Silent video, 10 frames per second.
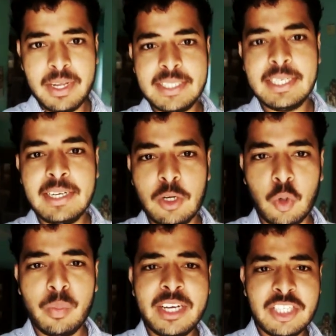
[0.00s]
placed
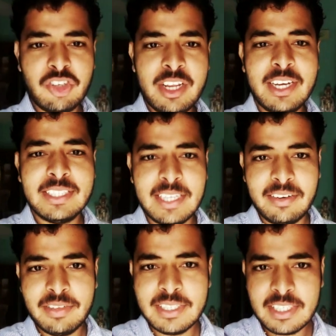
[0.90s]
in Lumen Engineering
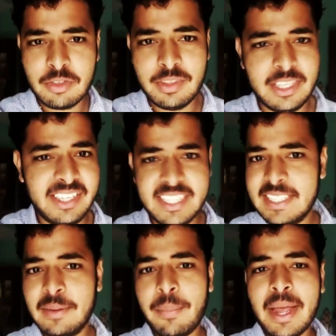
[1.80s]
Services with a
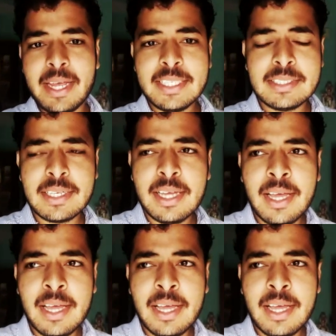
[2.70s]
decent package.